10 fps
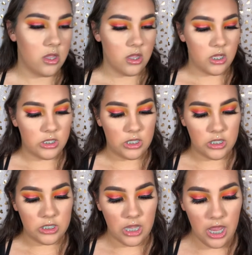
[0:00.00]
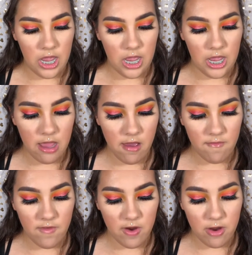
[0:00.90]
This is a
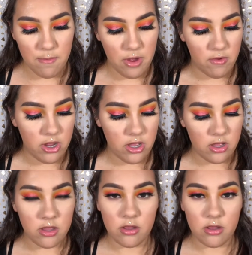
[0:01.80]
Vera Mona